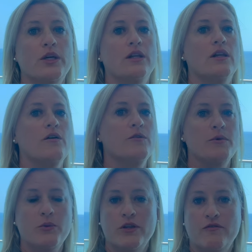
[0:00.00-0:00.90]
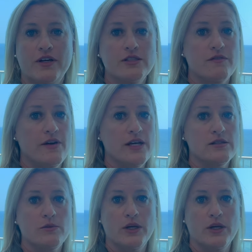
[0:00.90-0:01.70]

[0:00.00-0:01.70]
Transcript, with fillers: We'd love to meet with you face to face.